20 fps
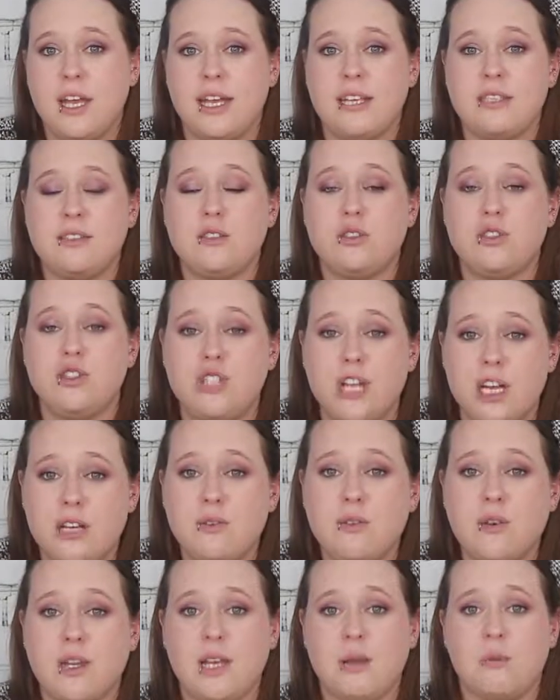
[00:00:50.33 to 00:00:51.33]
is
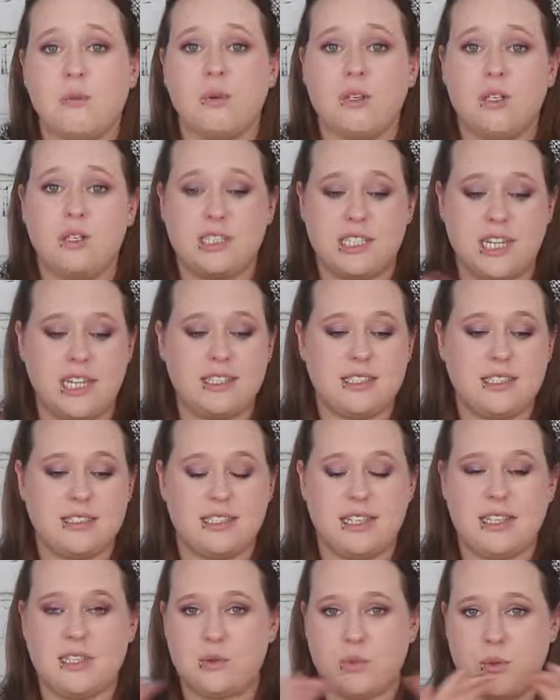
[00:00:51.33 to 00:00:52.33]
generally what you tend to
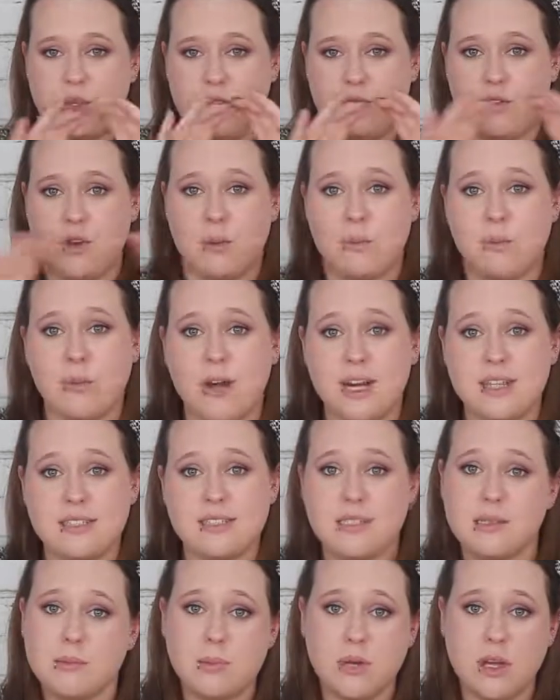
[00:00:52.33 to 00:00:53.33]
see is when you've got
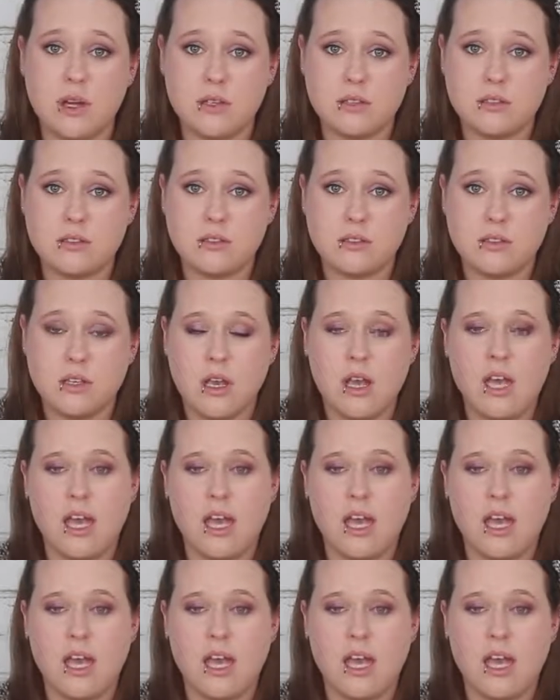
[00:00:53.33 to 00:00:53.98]
pricing blocks.